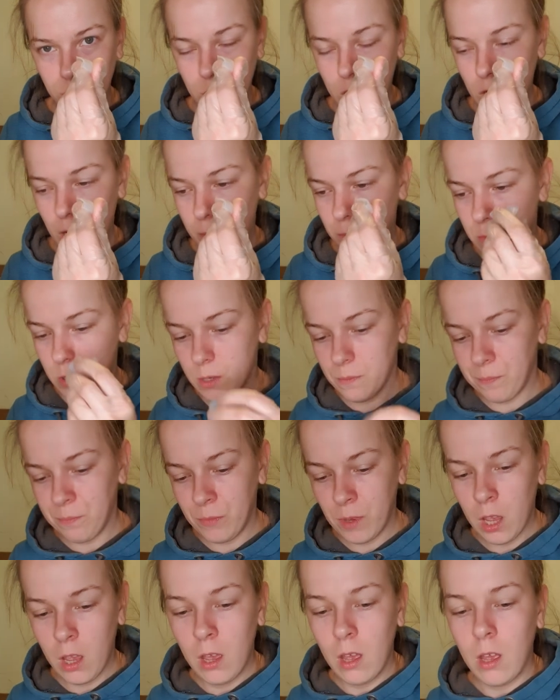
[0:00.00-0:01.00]
cups.
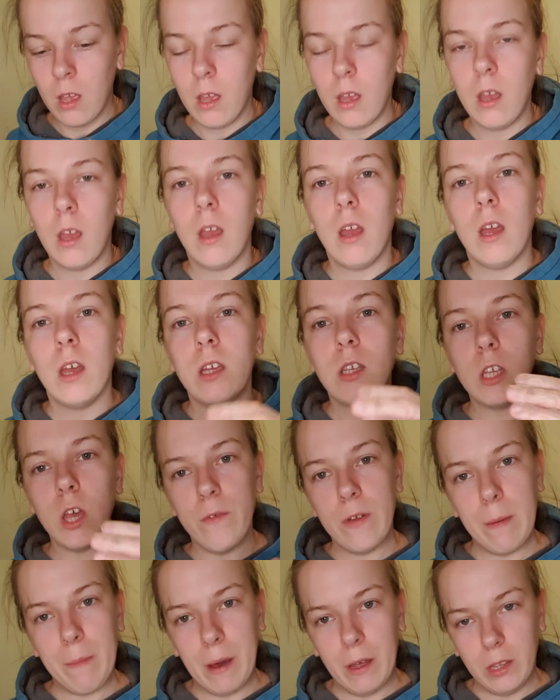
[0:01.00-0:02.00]

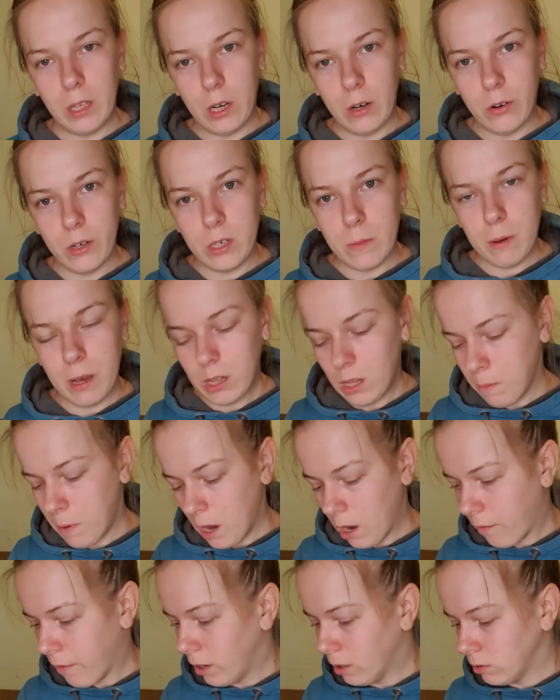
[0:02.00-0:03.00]
Sorry about the noise about the
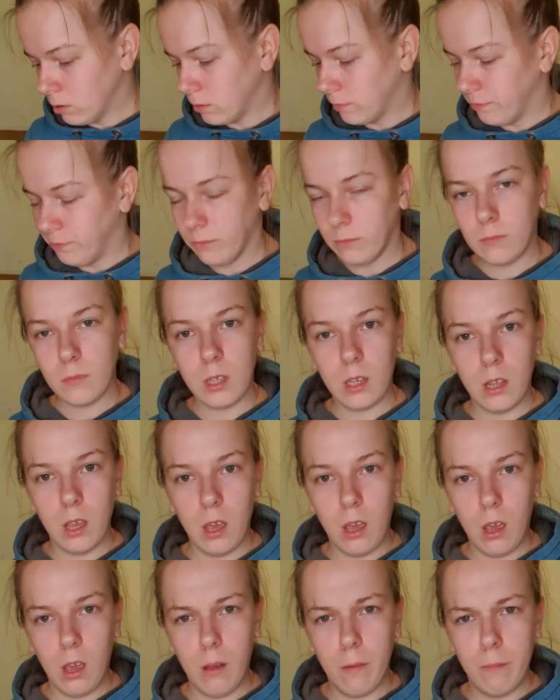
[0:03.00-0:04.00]
background.
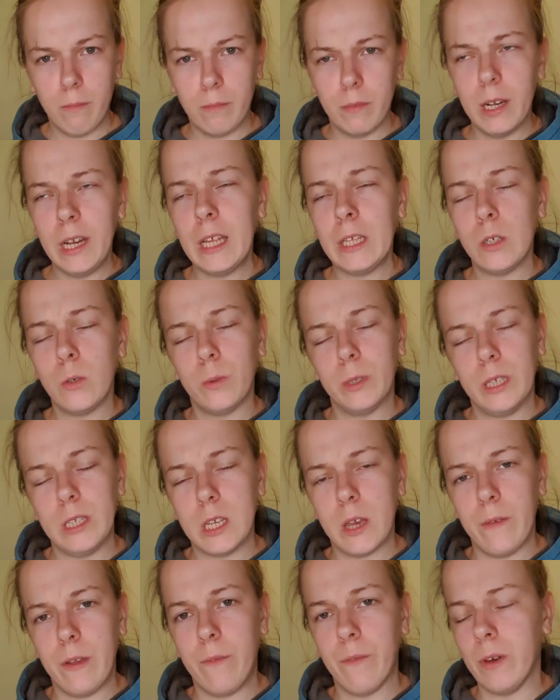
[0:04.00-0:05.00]
Little one is
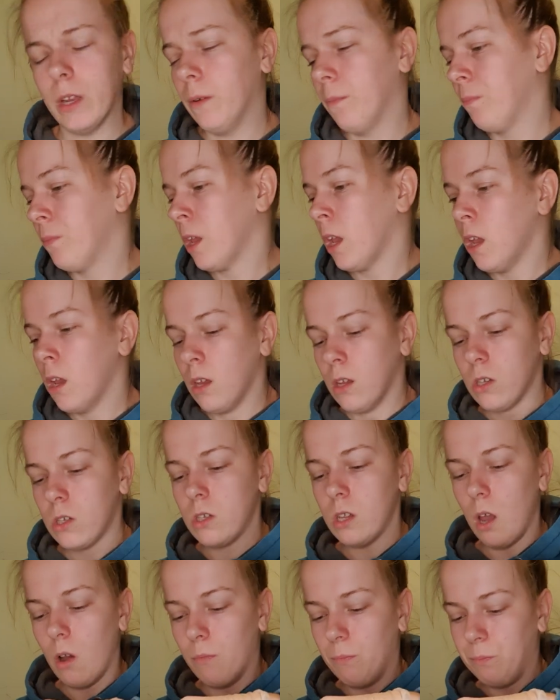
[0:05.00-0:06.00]
having fun.
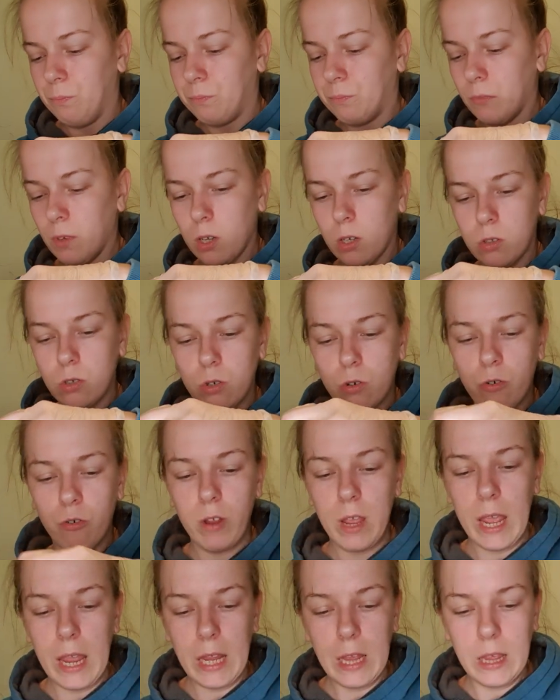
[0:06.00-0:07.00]
So to
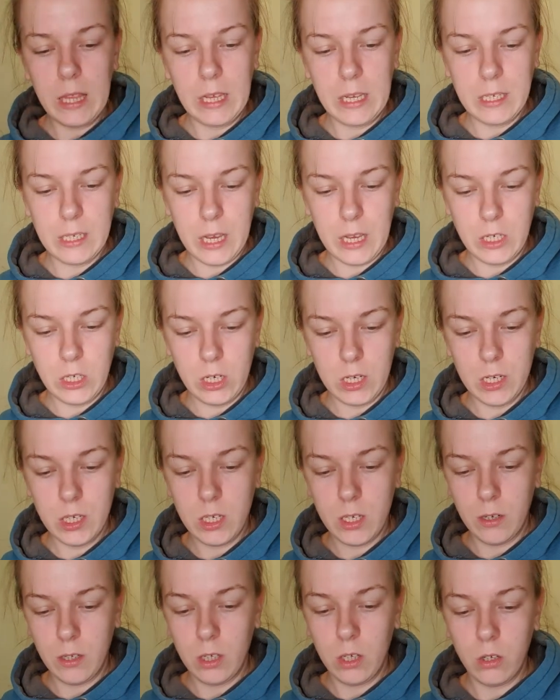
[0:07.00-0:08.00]
create these edges,
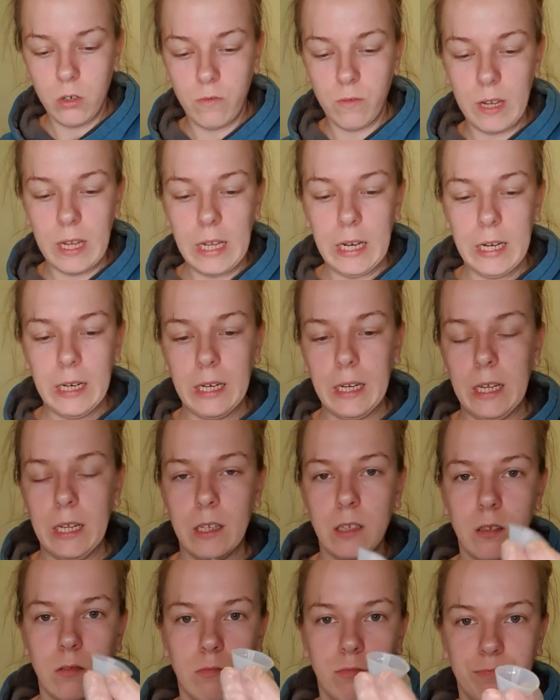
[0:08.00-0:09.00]
you really
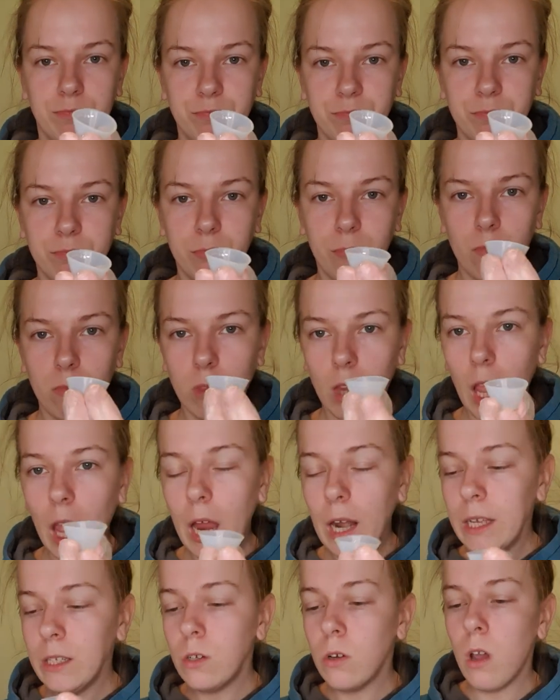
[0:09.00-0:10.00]
need a
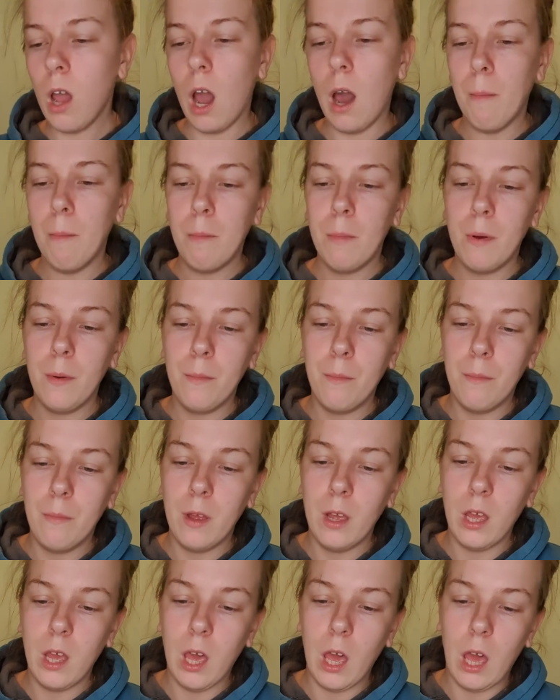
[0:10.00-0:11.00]
little cup,
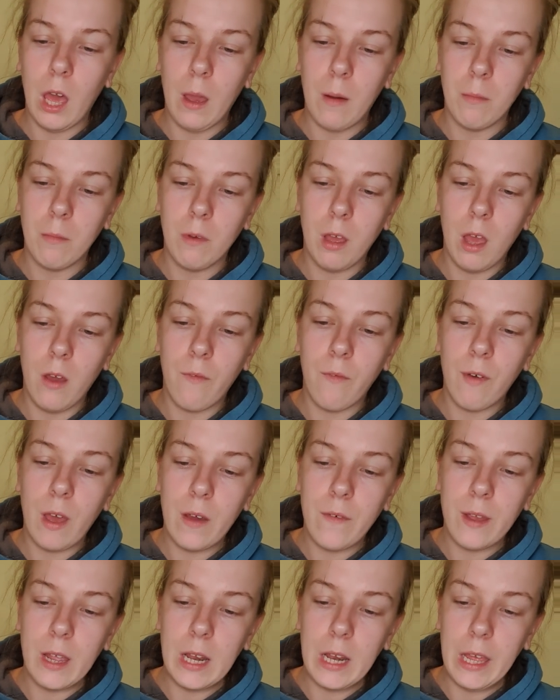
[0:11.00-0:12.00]
a
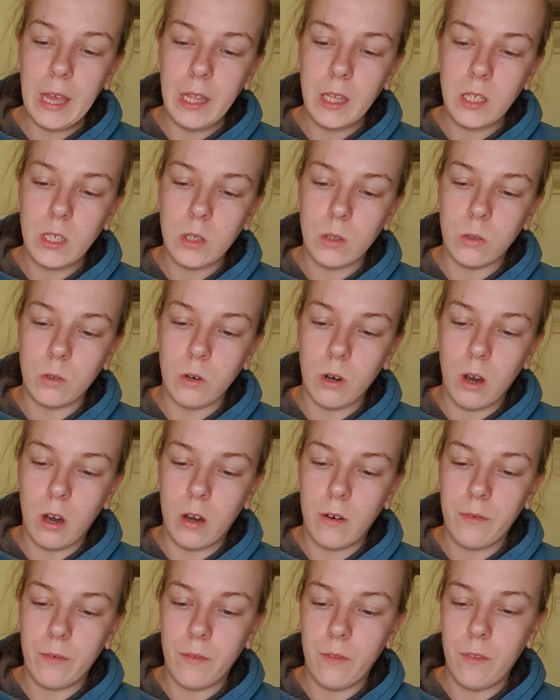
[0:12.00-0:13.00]
very little
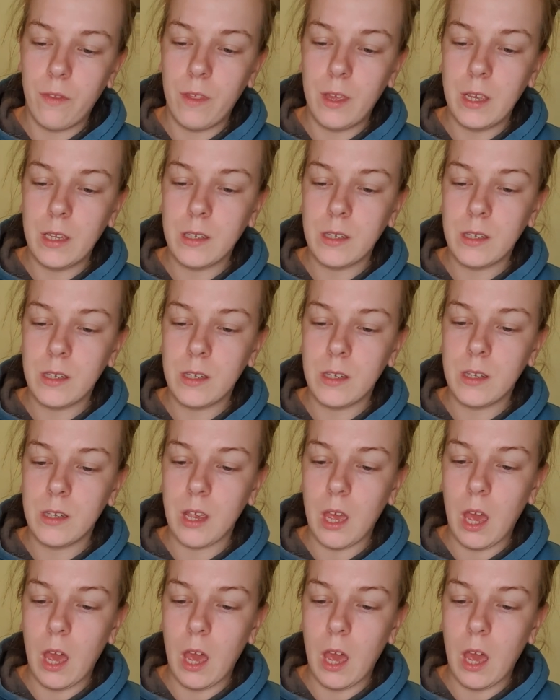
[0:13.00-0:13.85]
of this